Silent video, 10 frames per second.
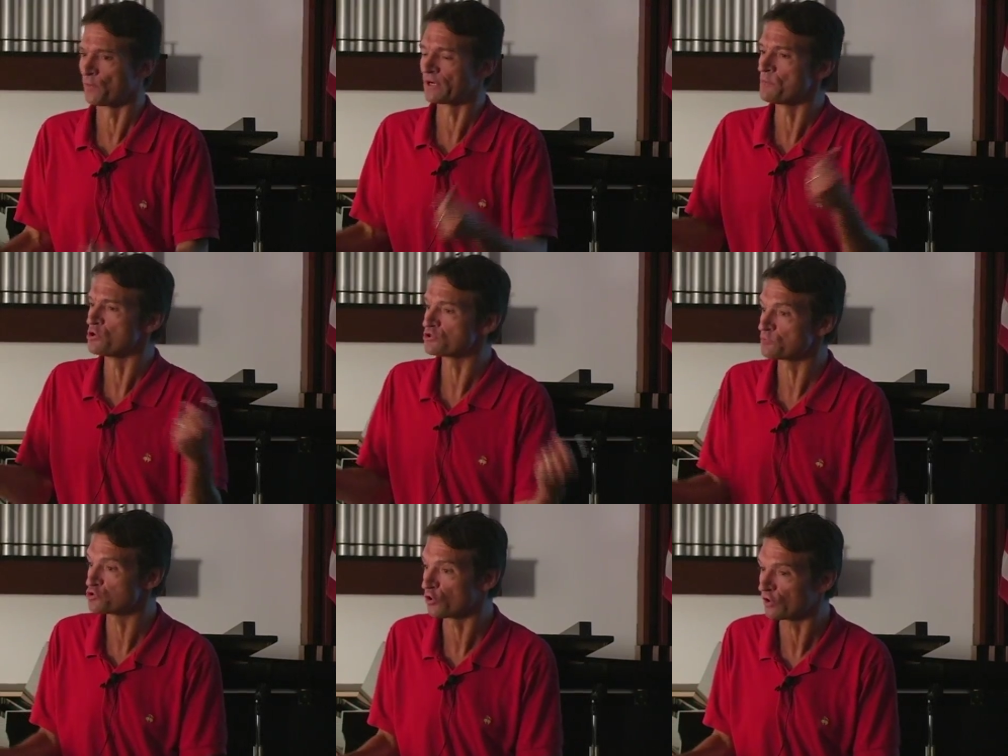we're going to burn some
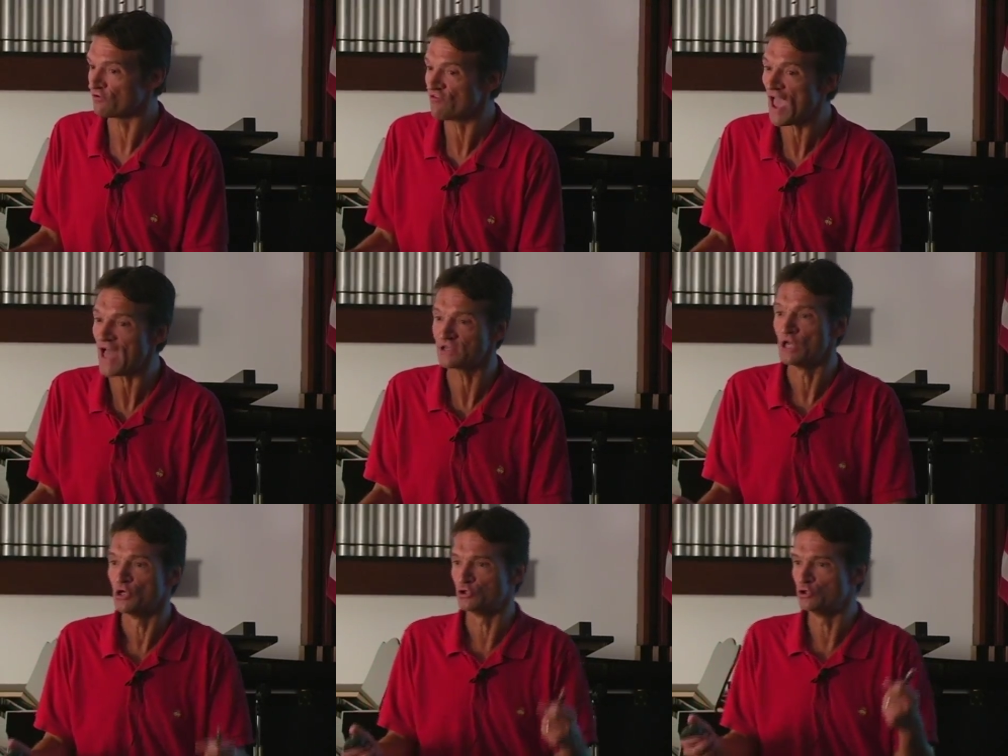sugar and fat,
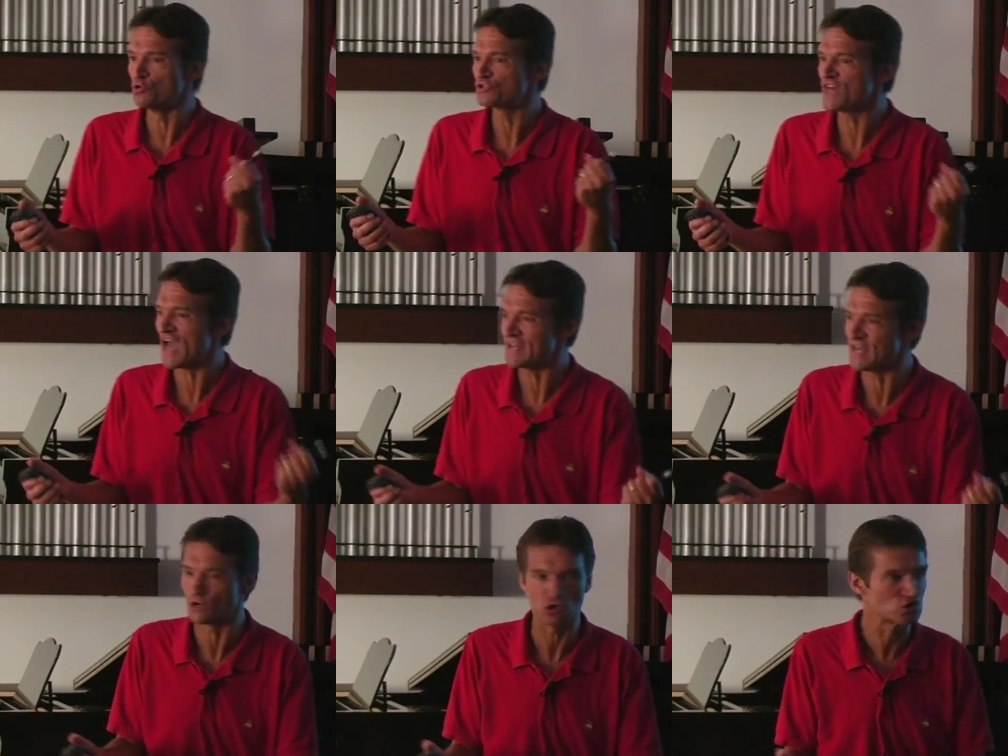use that
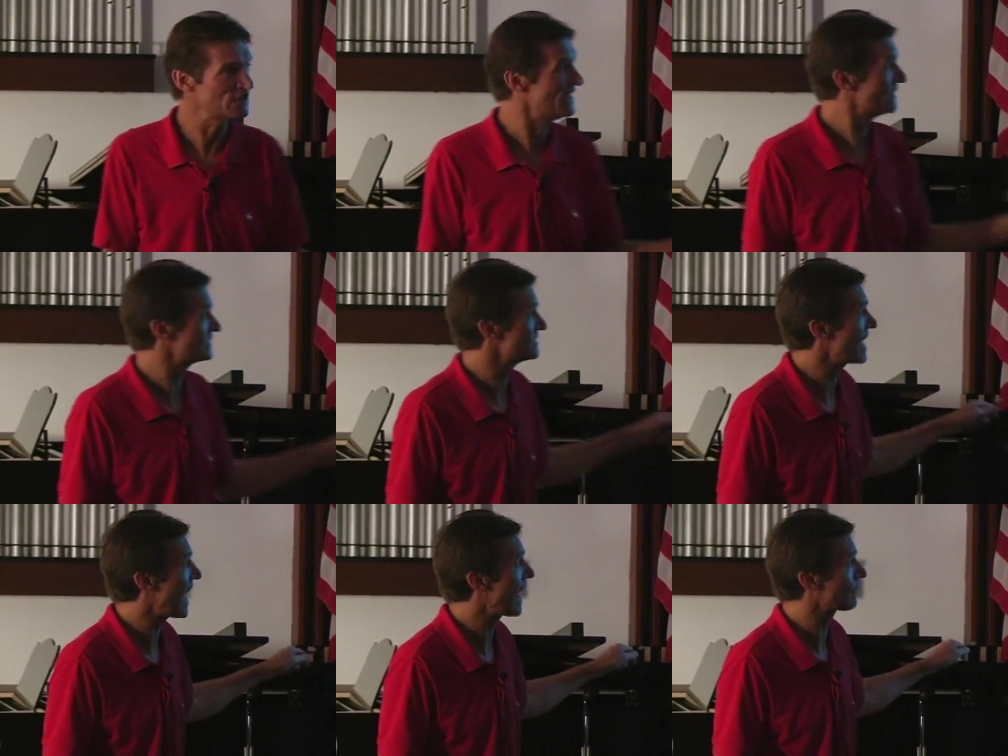energy to
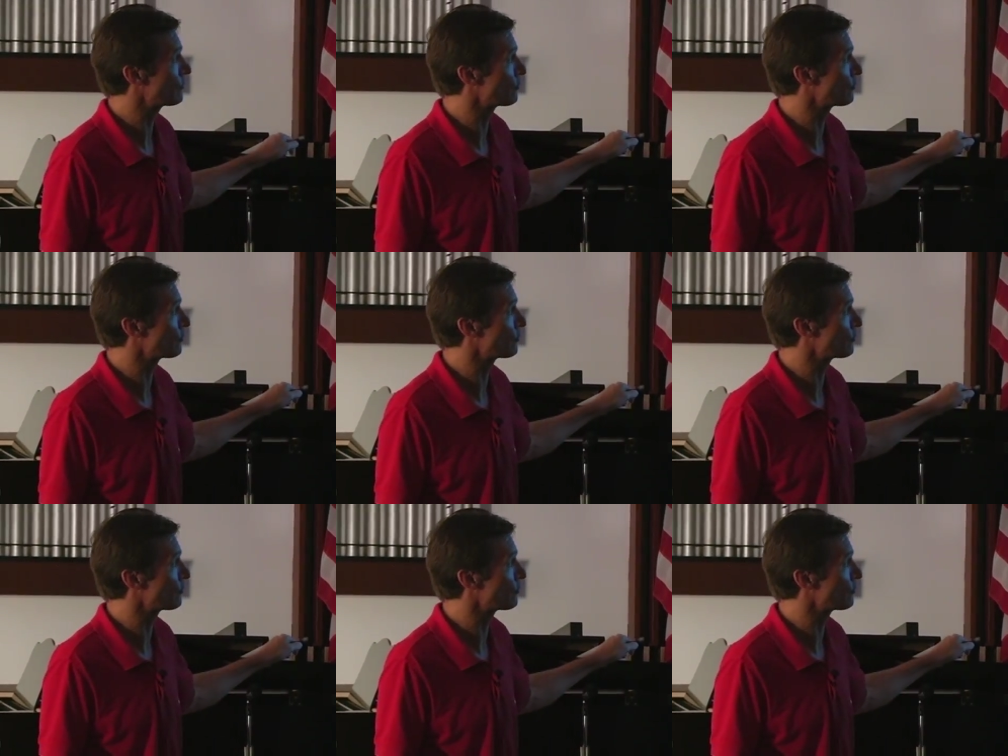tack the